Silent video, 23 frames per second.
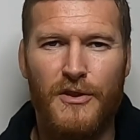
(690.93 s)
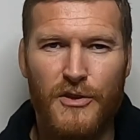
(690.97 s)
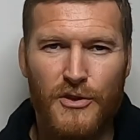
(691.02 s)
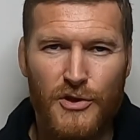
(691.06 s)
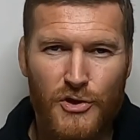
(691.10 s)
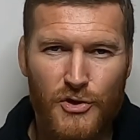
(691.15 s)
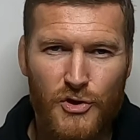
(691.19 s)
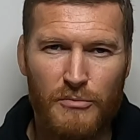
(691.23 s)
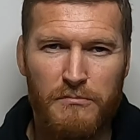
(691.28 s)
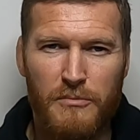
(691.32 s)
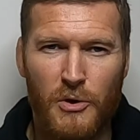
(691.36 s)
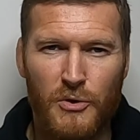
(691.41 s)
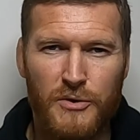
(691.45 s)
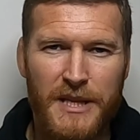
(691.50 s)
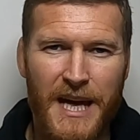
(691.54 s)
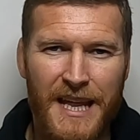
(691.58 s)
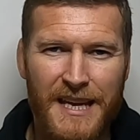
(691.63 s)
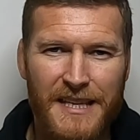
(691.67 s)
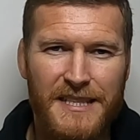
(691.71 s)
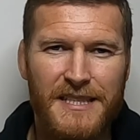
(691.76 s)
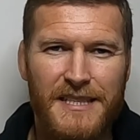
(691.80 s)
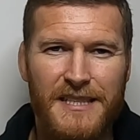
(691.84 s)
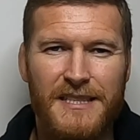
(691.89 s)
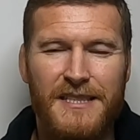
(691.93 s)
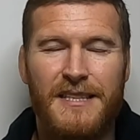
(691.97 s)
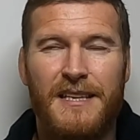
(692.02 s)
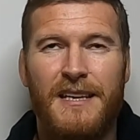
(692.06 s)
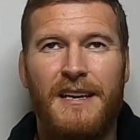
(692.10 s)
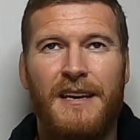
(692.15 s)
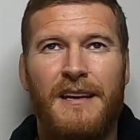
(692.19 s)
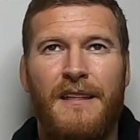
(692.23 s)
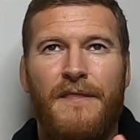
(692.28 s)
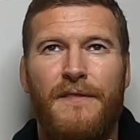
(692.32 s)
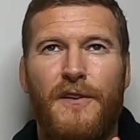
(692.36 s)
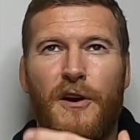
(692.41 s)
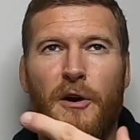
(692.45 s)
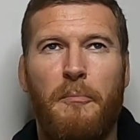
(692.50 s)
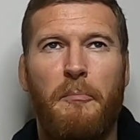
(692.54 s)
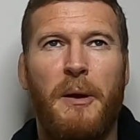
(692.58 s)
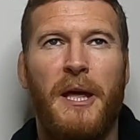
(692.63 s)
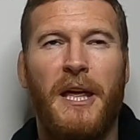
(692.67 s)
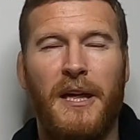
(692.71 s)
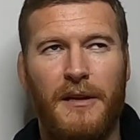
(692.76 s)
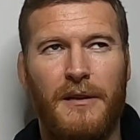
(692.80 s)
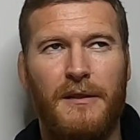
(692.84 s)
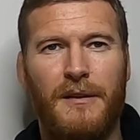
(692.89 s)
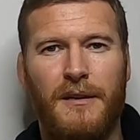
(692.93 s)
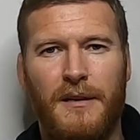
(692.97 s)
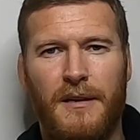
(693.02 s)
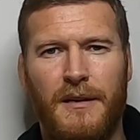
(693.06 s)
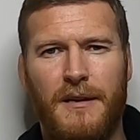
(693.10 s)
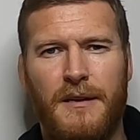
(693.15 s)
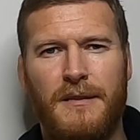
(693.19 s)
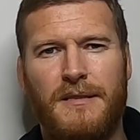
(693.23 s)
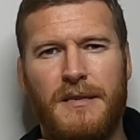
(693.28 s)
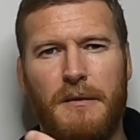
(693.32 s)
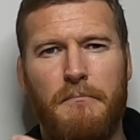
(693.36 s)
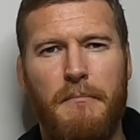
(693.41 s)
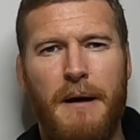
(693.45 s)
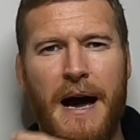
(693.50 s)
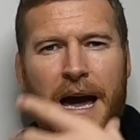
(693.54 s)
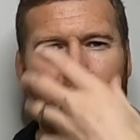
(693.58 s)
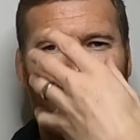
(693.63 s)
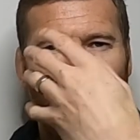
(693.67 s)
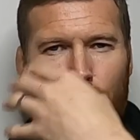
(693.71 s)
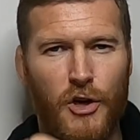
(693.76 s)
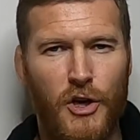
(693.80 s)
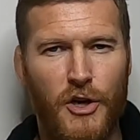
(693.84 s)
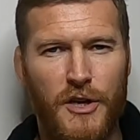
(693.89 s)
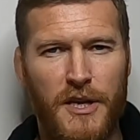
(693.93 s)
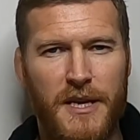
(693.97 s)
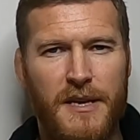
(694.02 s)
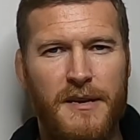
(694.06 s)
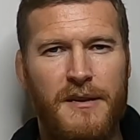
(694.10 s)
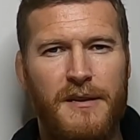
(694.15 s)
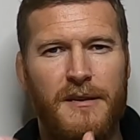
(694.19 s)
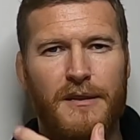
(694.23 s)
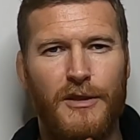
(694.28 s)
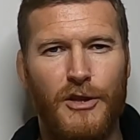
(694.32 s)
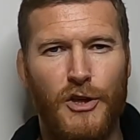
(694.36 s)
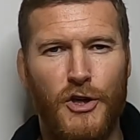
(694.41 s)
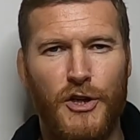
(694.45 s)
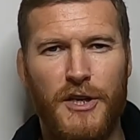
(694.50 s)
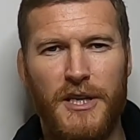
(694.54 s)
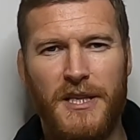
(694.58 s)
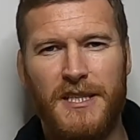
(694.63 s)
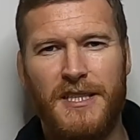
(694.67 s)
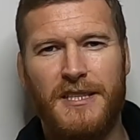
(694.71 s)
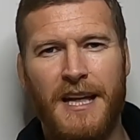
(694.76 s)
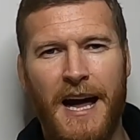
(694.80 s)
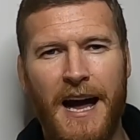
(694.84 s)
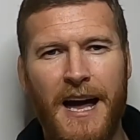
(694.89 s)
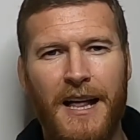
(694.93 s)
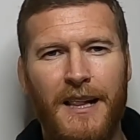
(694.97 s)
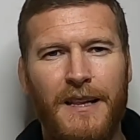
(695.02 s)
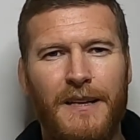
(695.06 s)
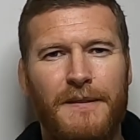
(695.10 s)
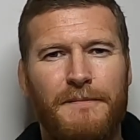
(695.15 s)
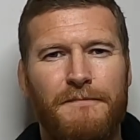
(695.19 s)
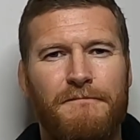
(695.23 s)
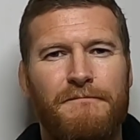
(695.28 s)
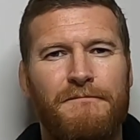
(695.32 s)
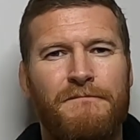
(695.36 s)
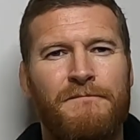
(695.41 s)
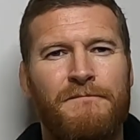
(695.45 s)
some modalities that appeal to my learning style.